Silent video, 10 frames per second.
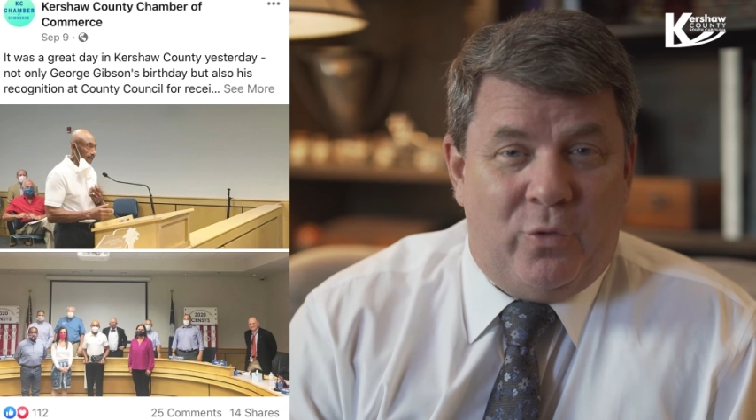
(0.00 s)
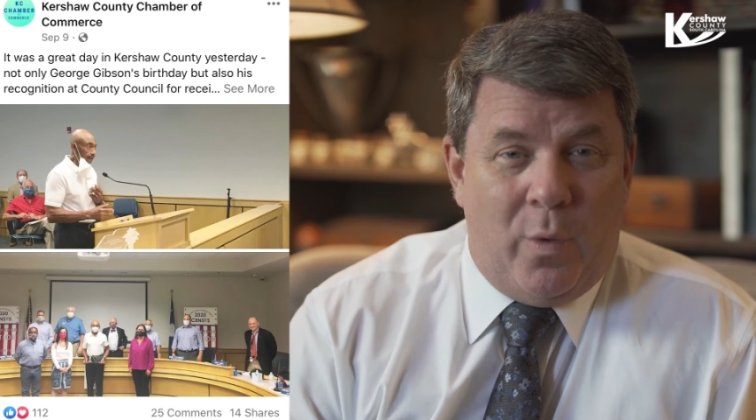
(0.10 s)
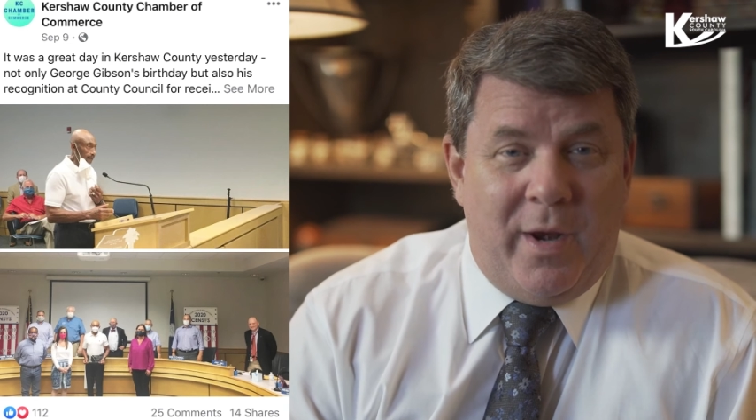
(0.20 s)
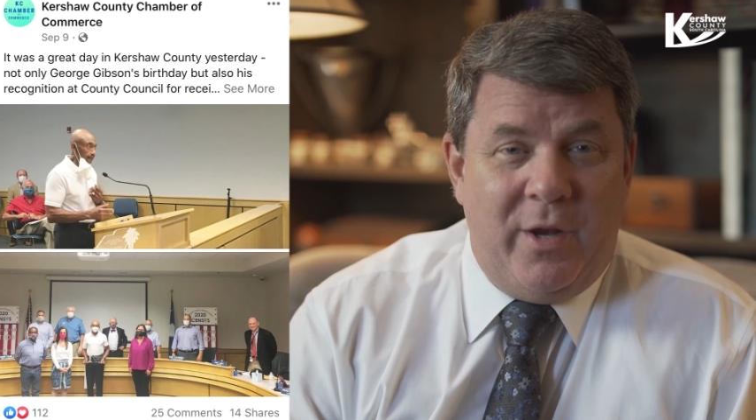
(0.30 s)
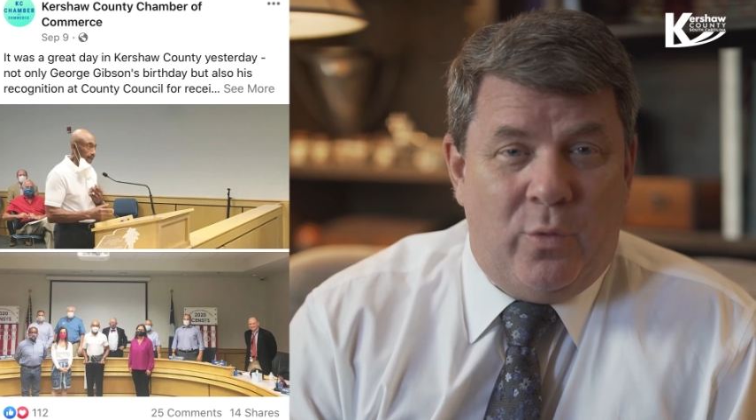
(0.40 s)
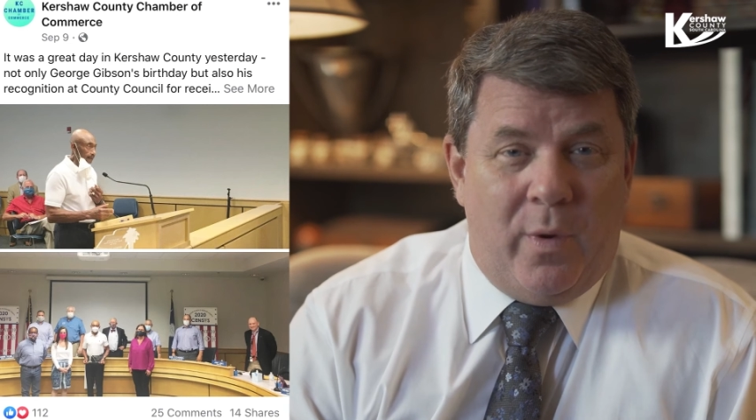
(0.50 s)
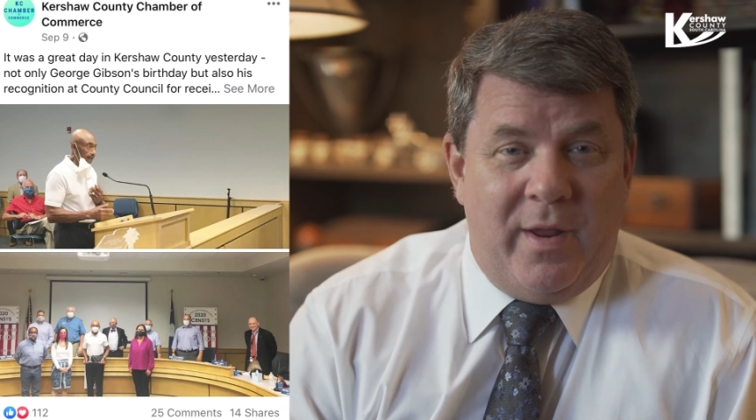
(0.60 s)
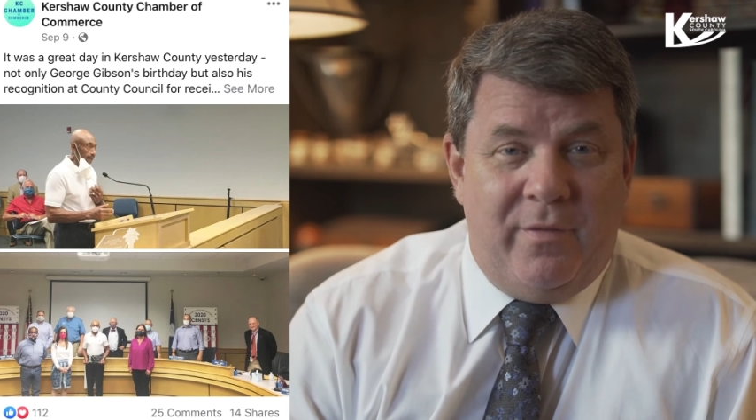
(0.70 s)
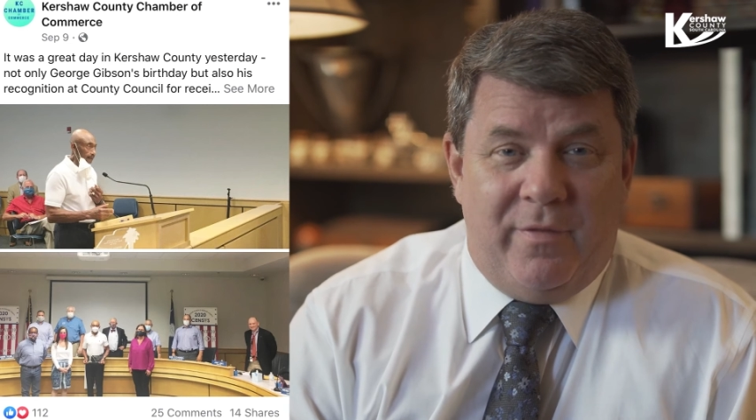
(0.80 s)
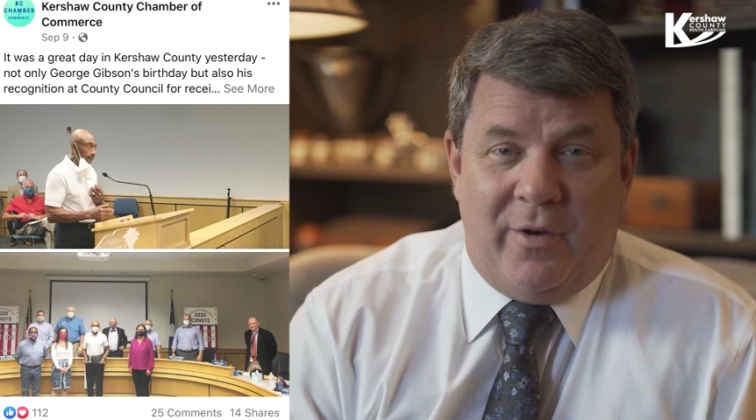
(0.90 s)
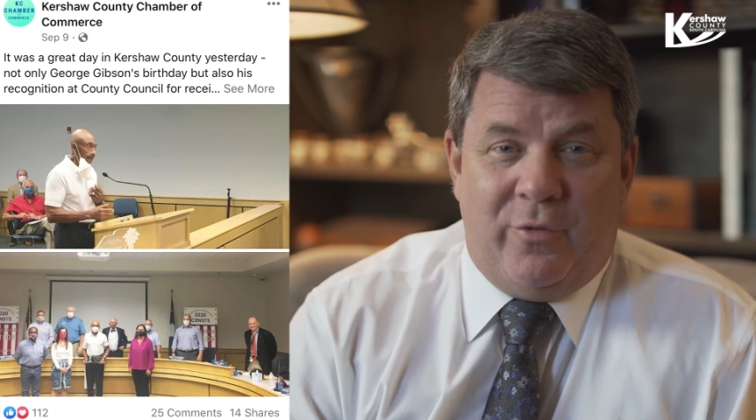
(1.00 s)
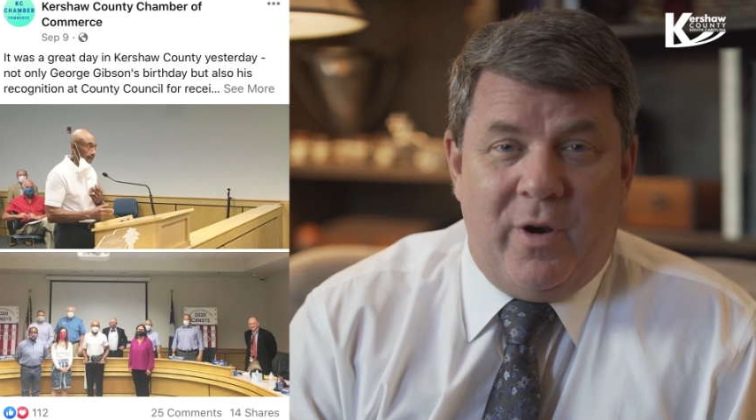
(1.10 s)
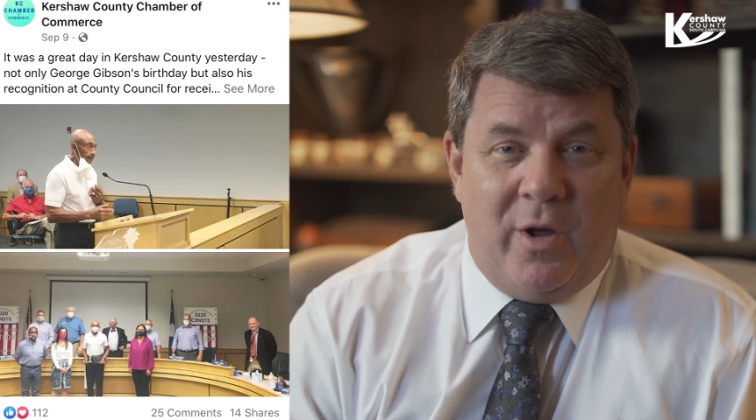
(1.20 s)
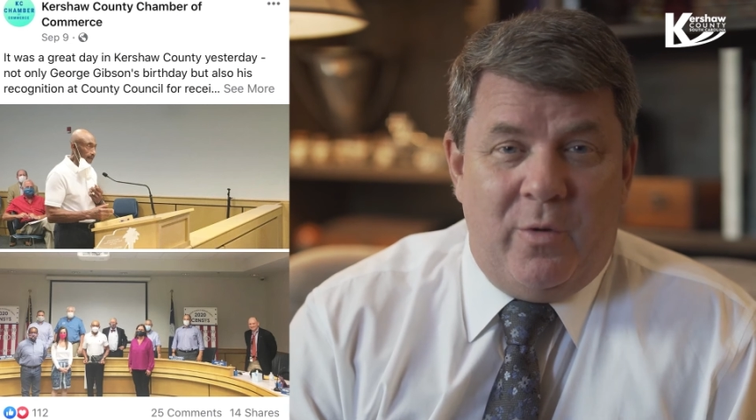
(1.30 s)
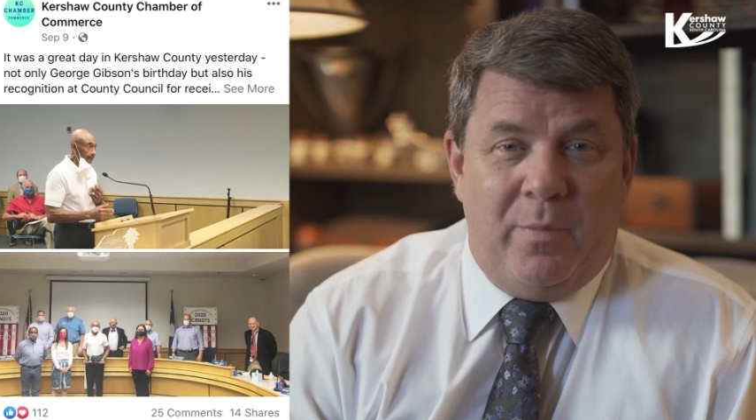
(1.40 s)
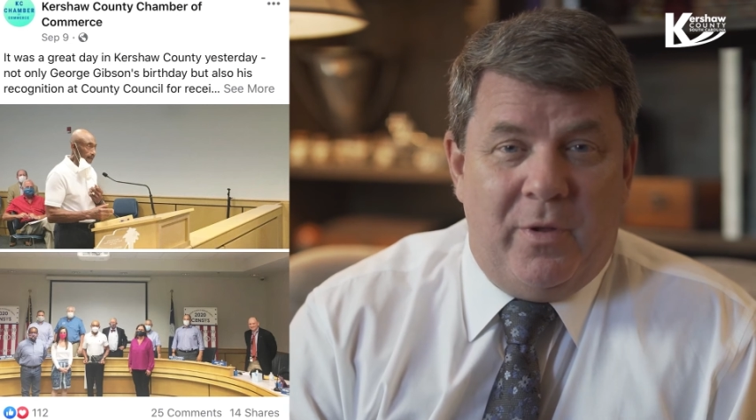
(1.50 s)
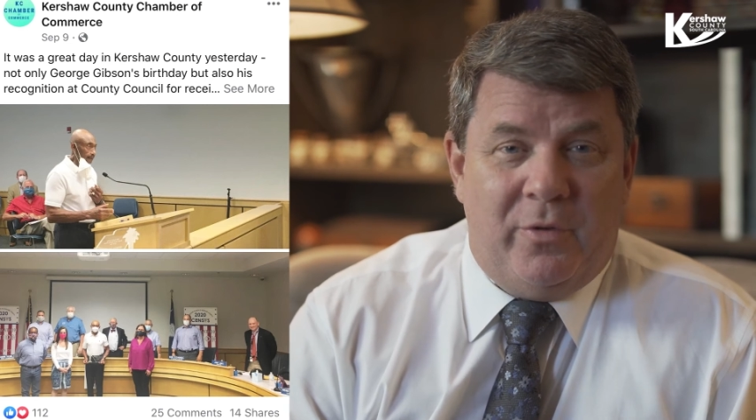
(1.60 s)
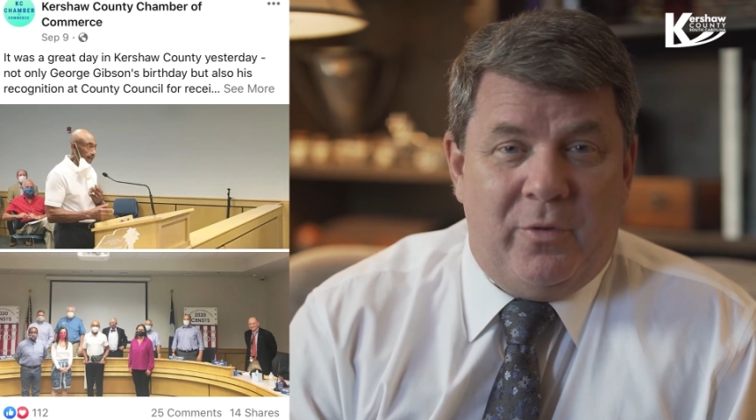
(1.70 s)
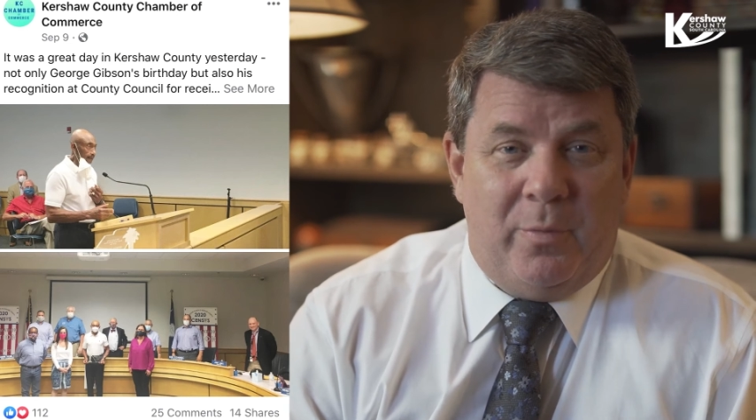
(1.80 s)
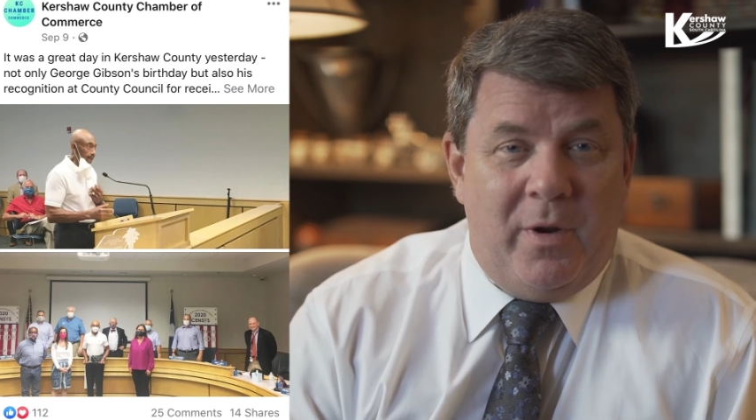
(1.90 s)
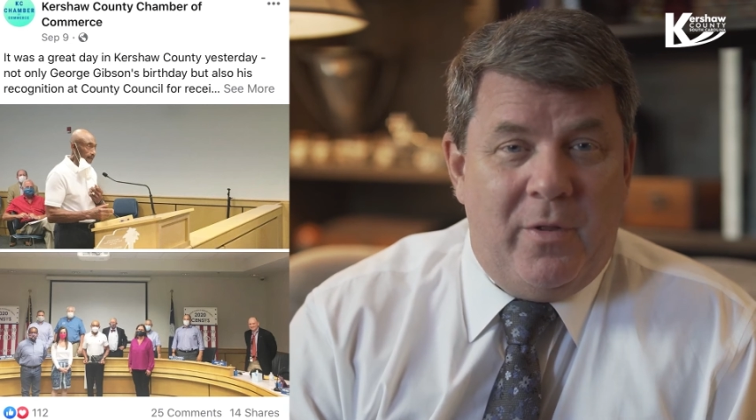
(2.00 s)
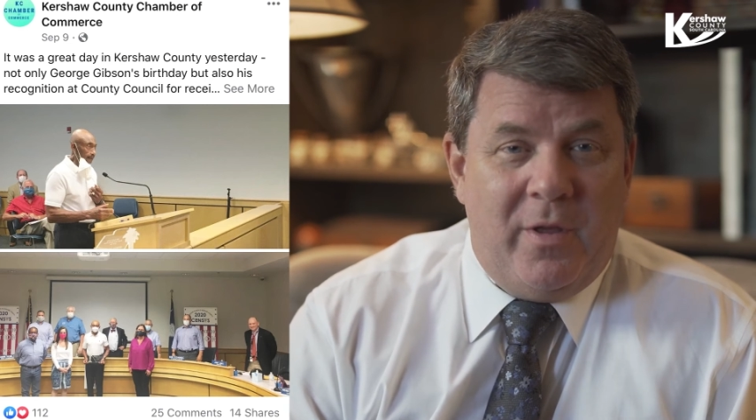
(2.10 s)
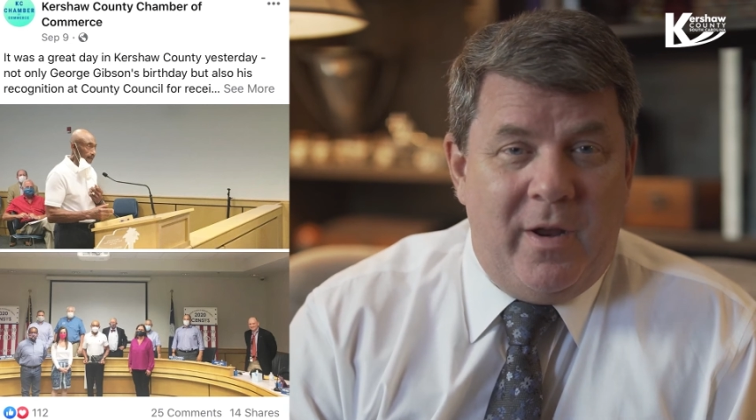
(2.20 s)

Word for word: 2020 Veteran Owned Businessman of the